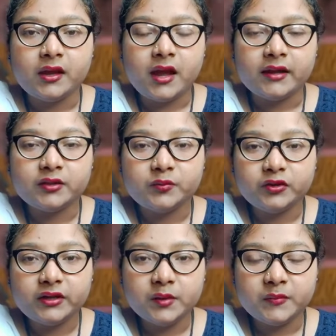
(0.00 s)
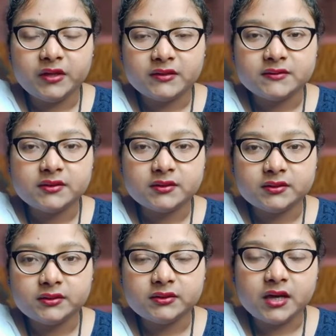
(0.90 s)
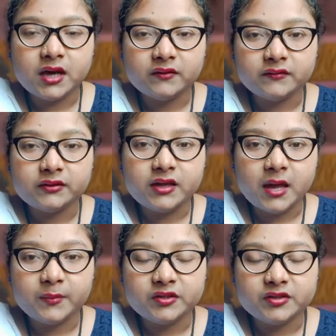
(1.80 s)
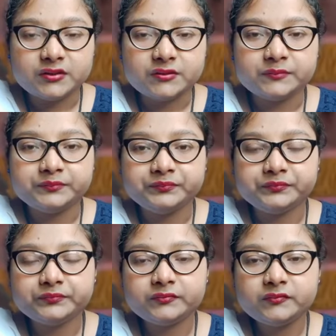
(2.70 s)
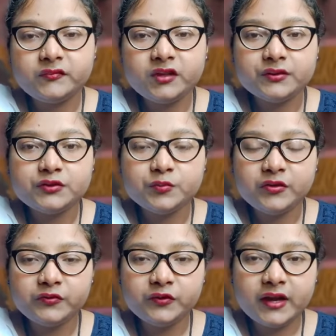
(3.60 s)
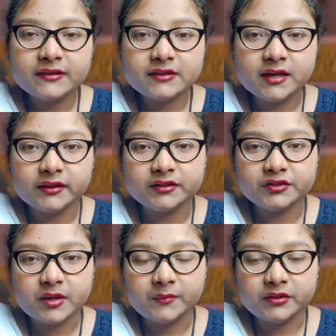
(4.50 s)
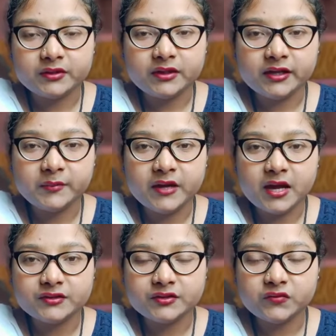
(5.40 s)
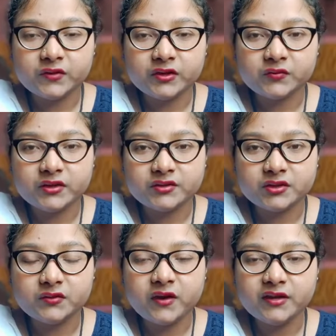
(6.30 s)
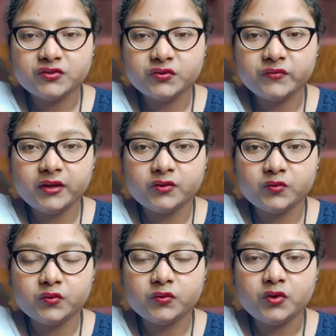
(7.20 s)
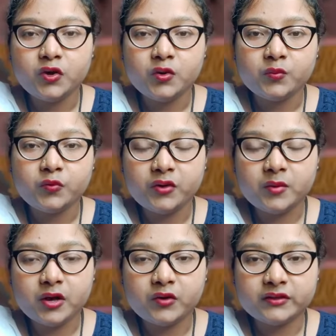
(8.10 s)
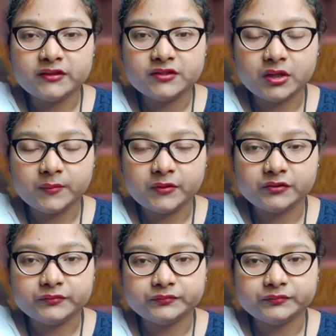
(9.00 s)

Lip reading: And the book name is The Earth, Our Habitat. So before I start the chapter, let me ask you one question. Why should we know more about this chapter?